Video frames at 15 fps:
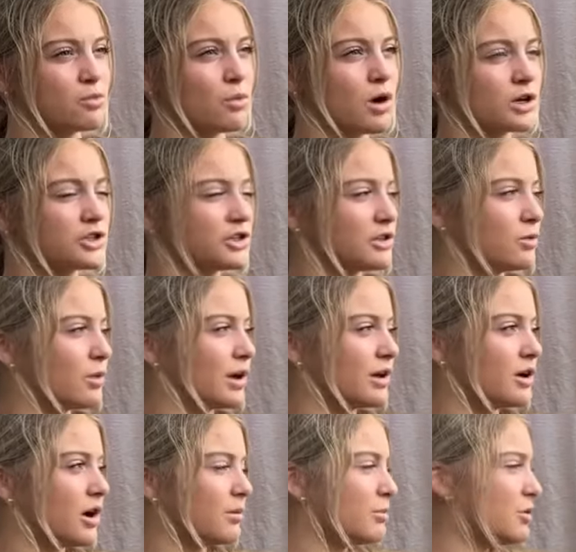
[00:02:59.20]
watching the way
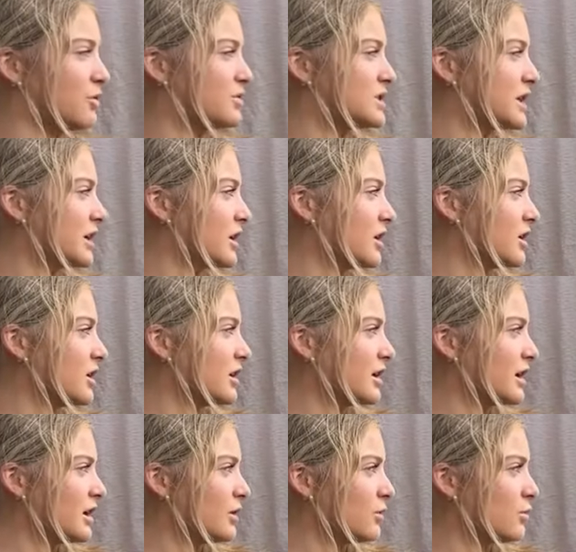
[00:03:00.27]
God moves here,
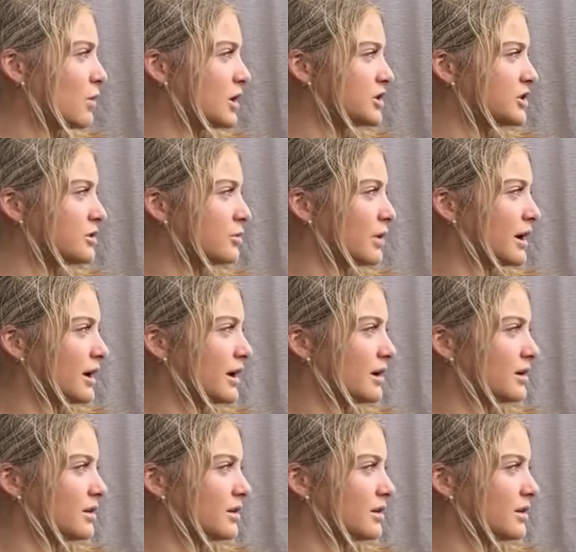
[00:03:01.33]
watching the way